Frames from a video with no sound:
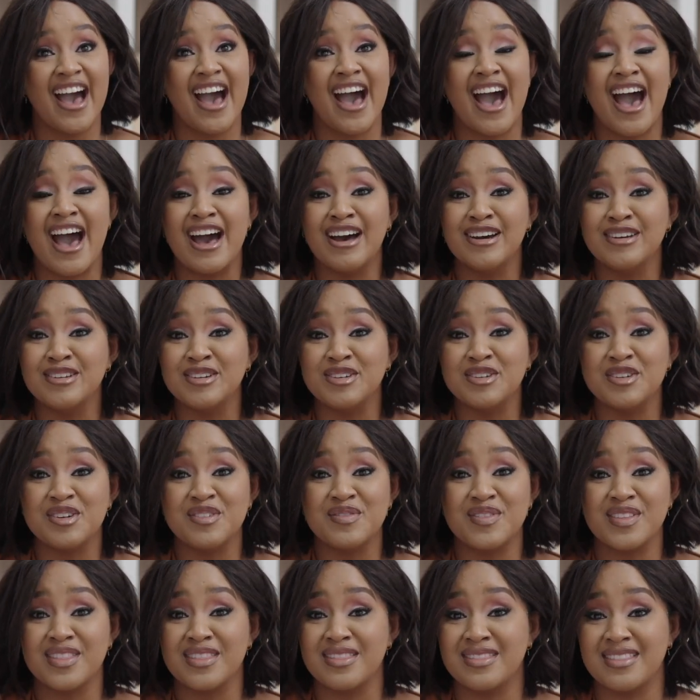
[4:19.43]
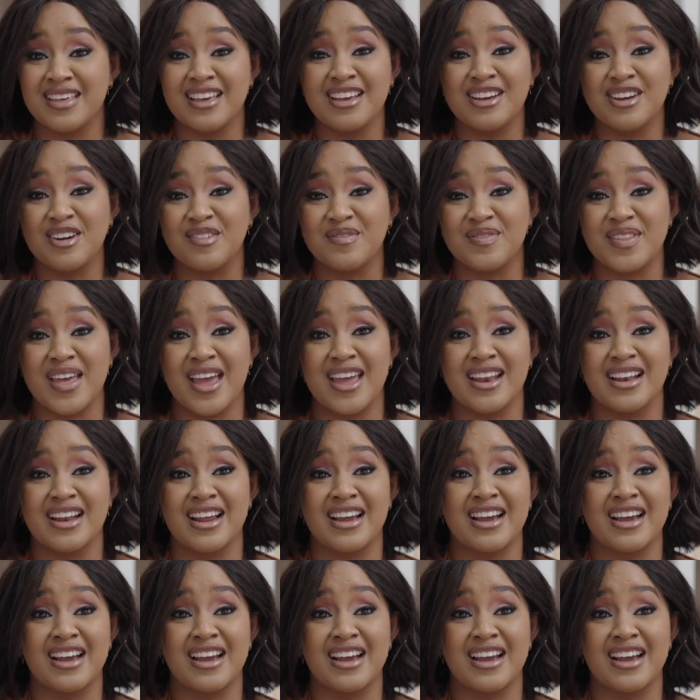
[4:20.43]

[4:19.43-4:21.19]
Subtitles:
how do you even think of that?